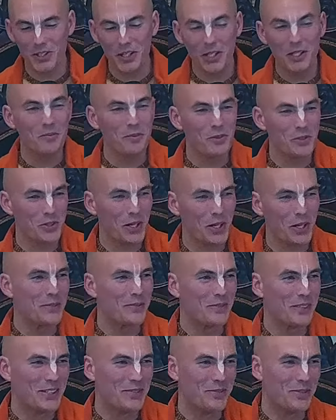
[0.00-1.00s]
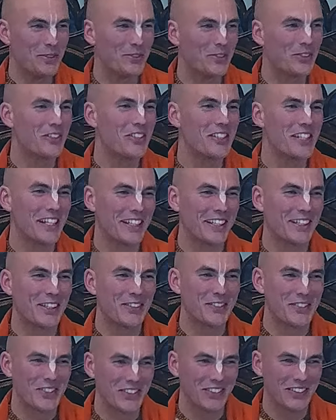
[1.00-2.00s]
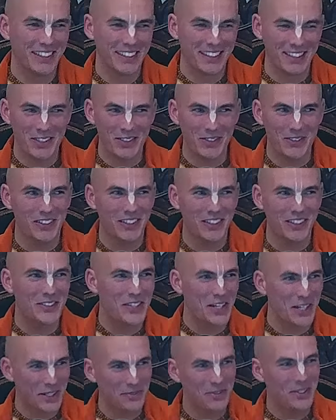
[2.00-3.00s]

taking prasadam before I take off to work.